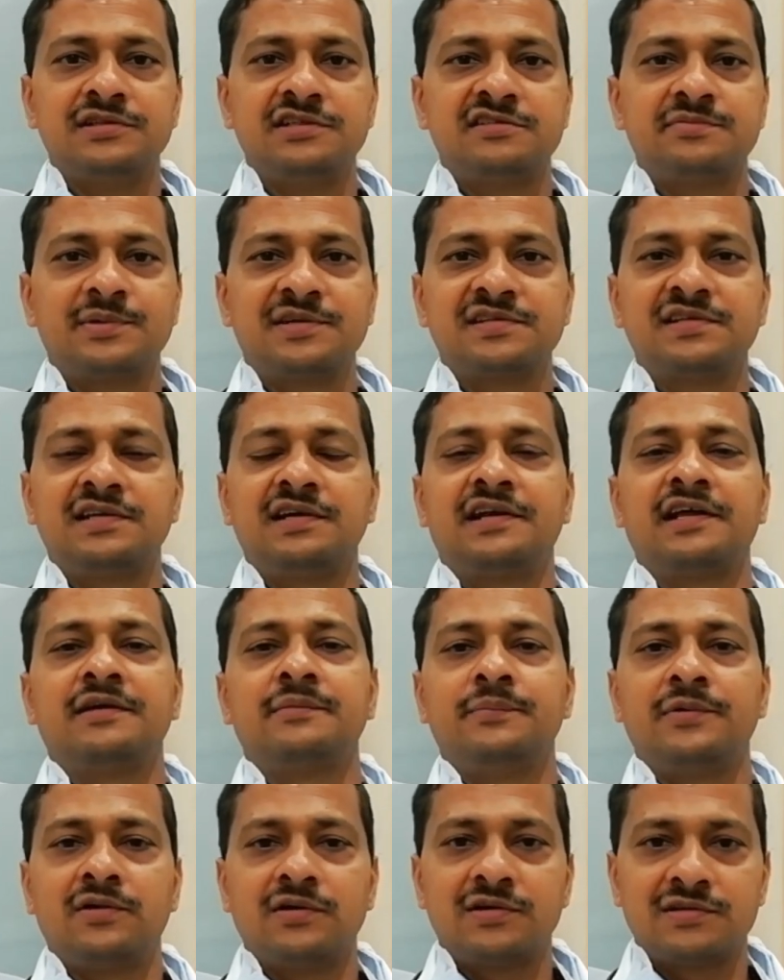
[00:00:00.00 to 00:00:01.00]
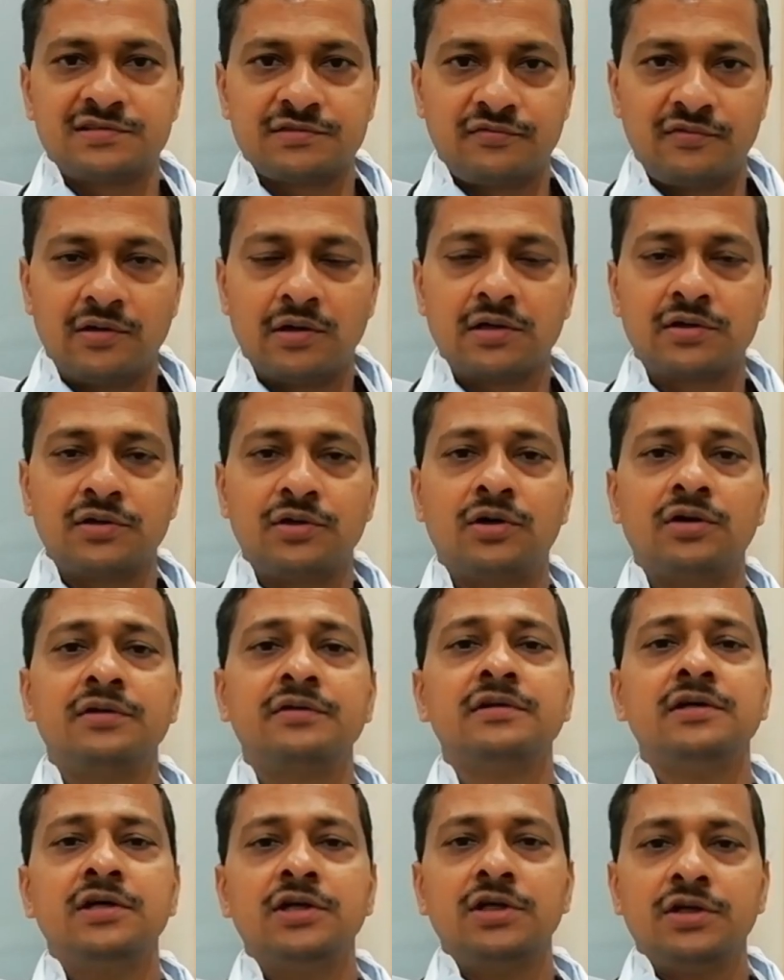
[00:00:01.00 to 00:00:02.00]
this present time because of
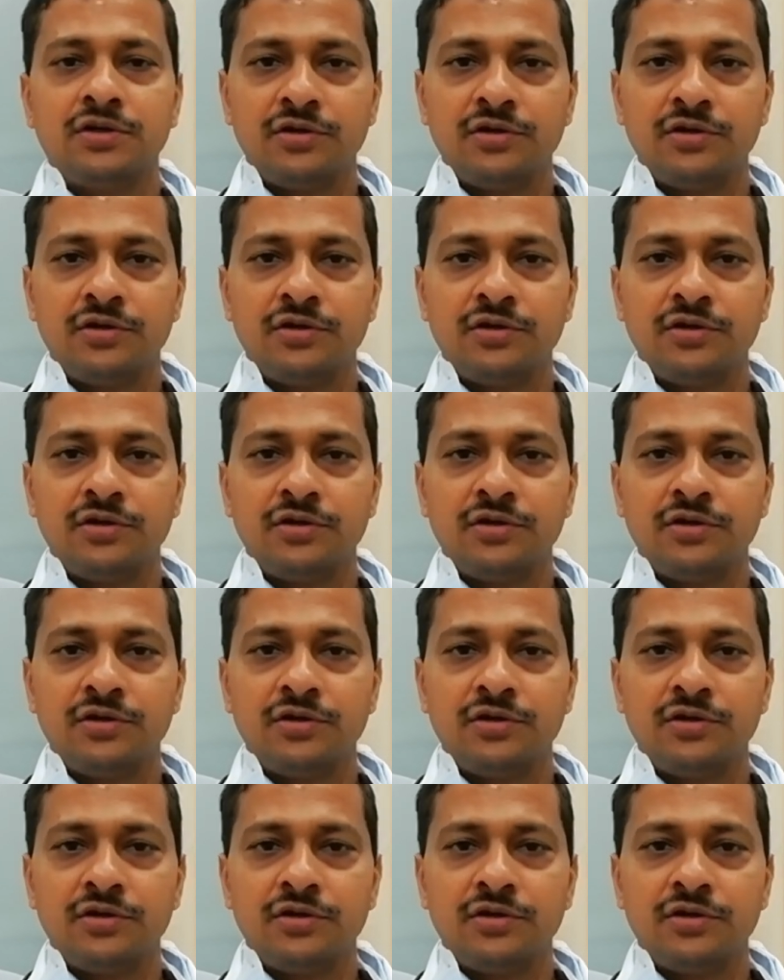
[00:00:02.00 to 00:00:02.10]
lockdown.